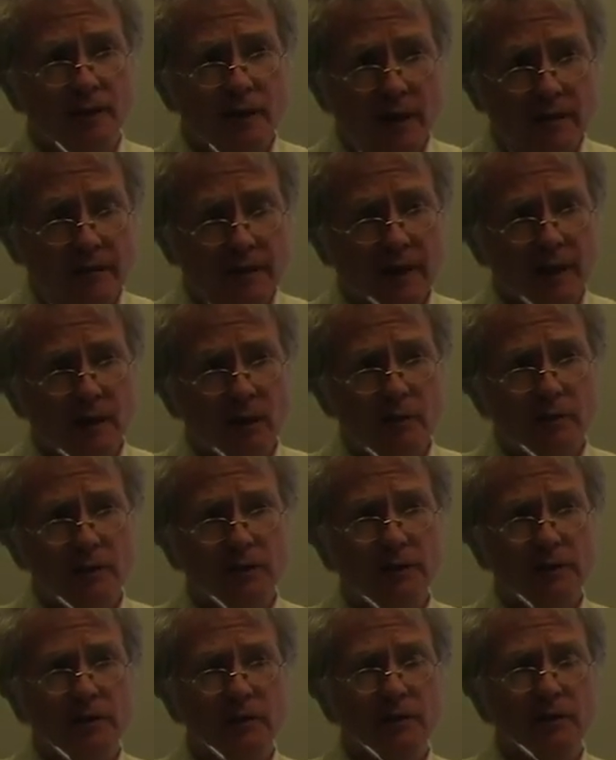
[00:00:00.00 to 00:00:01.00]
Private
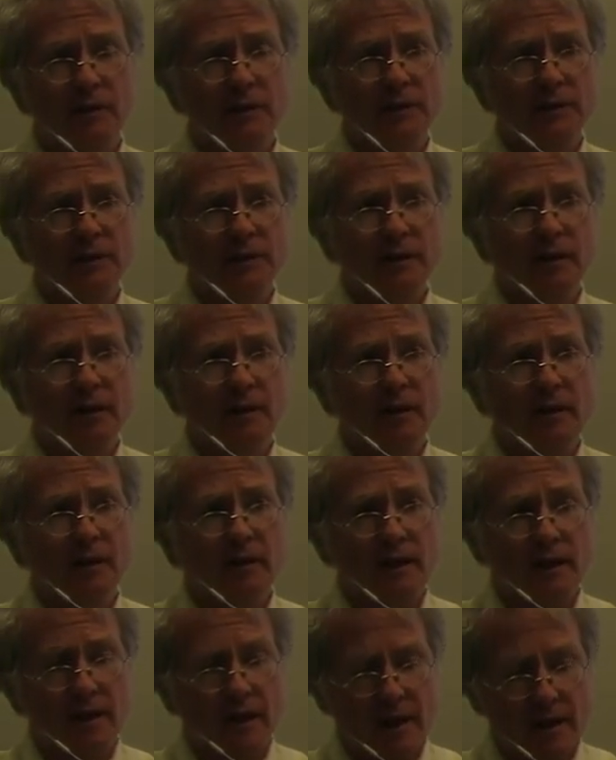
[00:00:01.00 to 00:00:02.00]
health insurers
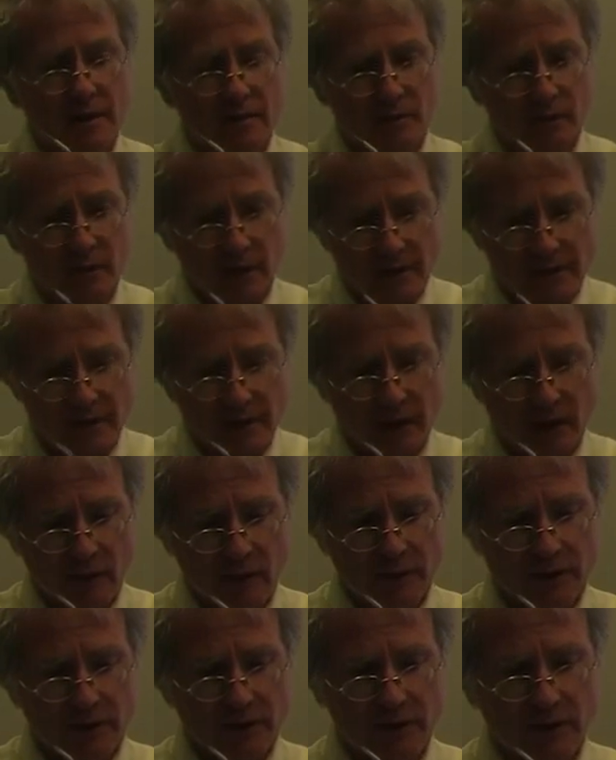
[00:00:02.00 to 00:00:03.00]
and private
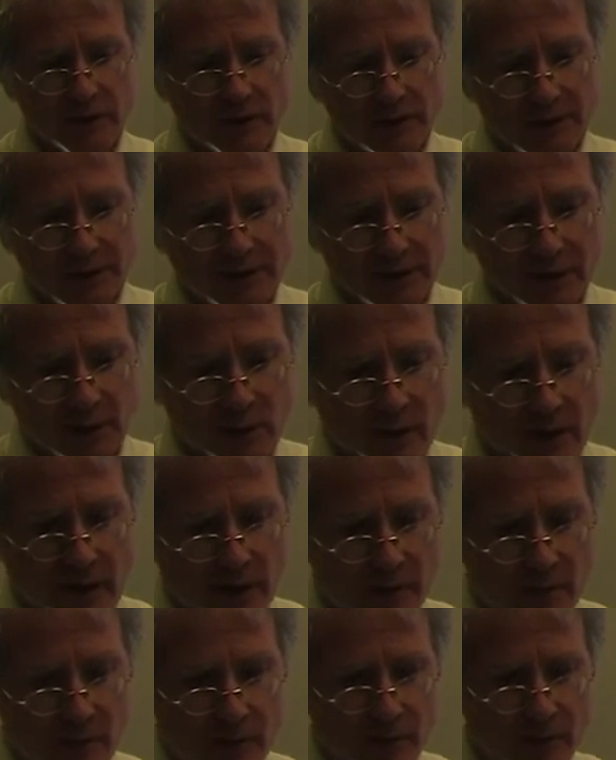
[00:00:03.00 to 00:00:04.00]
health insurance is
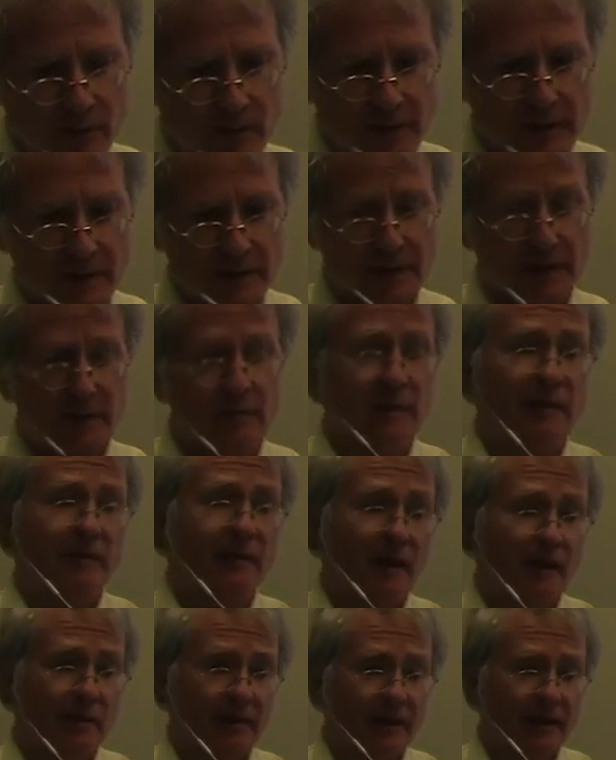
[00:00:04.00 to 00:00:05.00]
available in some
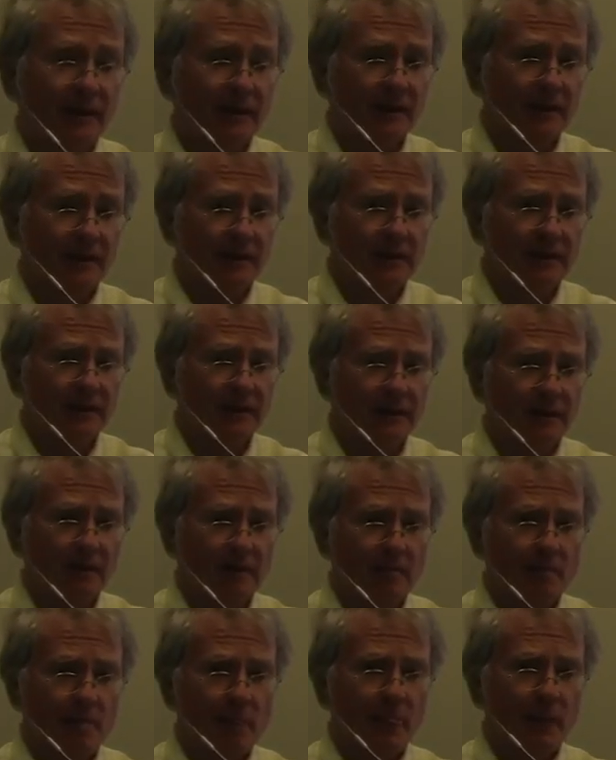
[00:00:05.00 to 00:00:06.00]
developing countries.
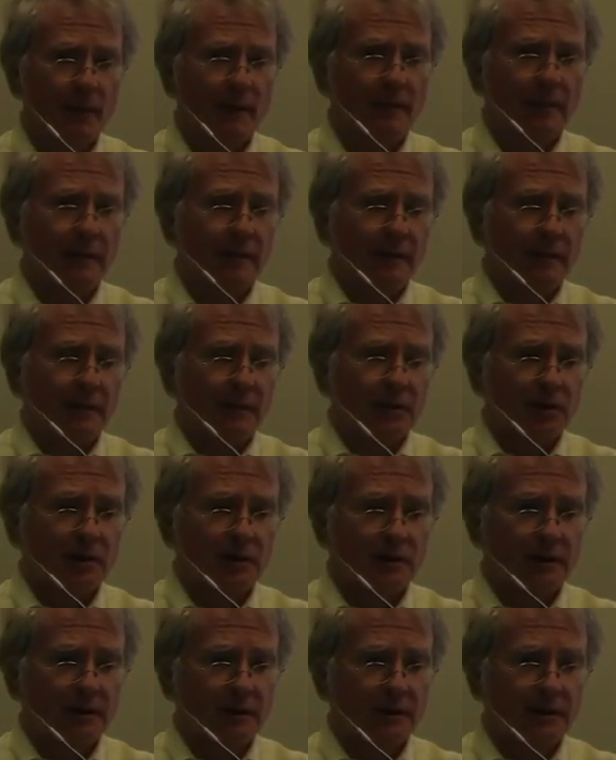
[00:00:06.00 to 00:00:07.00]

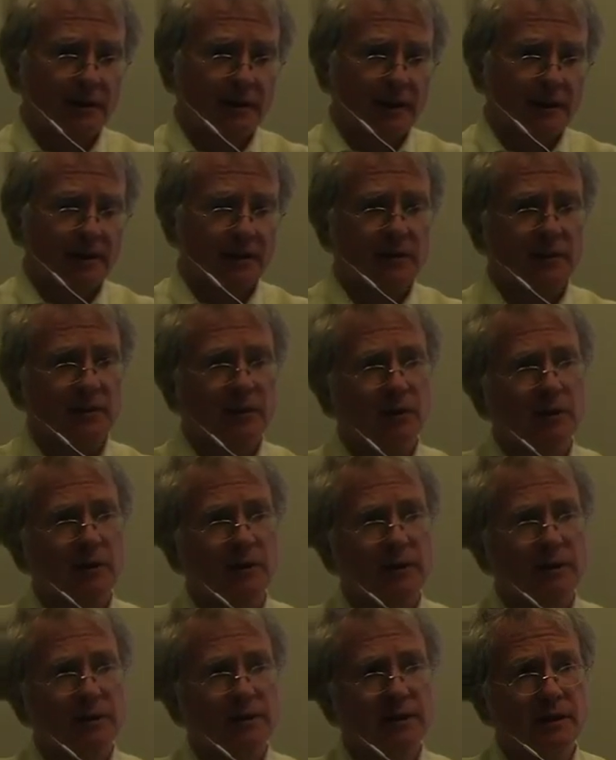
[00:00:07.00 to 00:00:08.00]
Should such
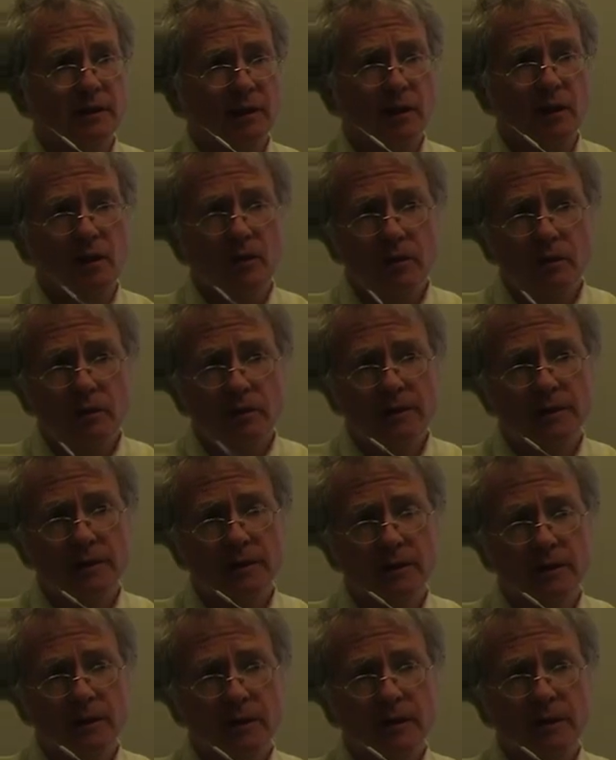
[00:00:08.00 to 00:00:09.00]
insurers
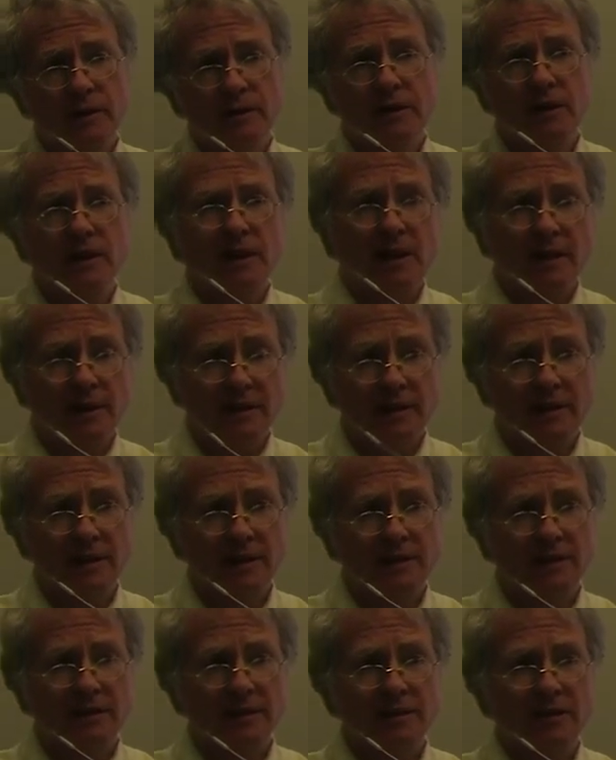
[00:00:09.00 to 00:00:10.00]
use genetic
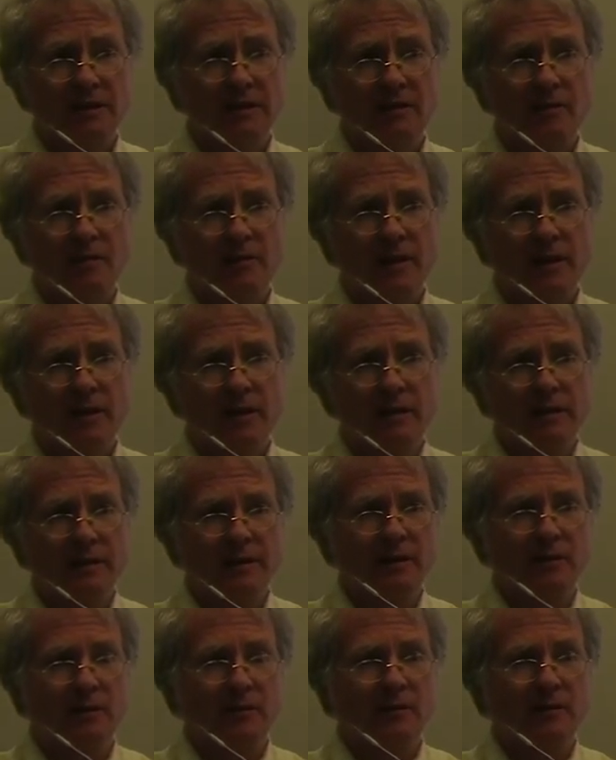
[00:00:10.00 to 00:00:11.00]
tests
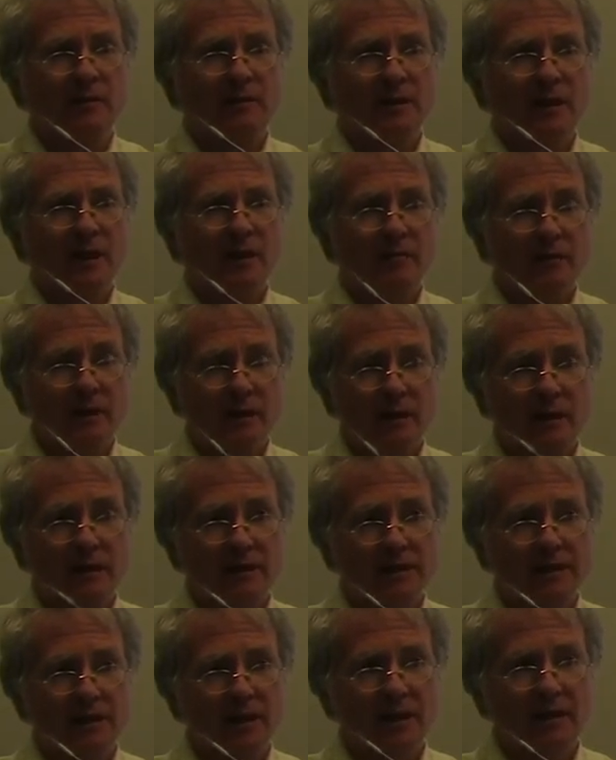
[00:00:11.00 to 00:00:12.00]
to keep
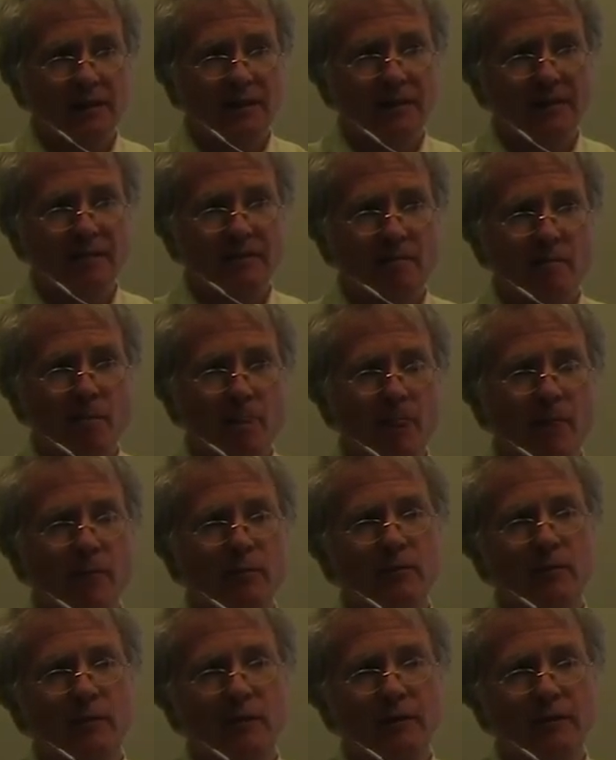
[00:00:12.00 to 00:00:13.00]
costs down
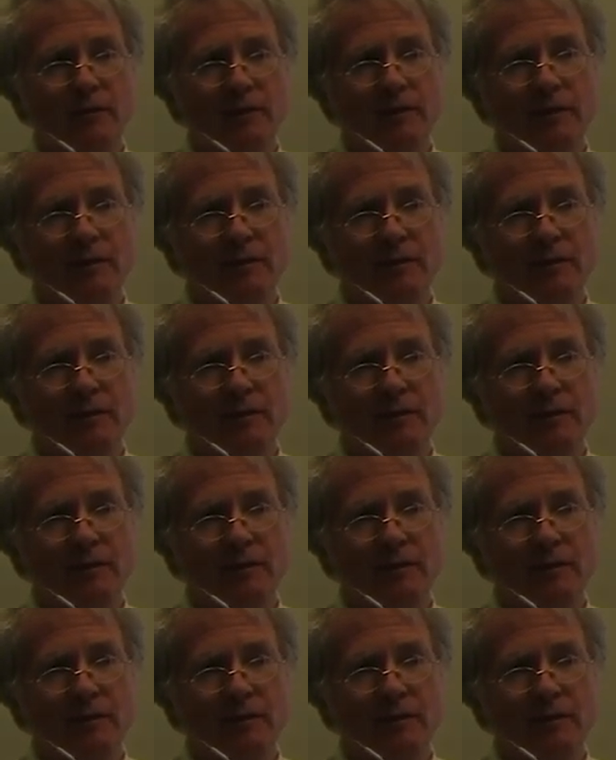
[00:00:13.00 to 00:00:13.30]
for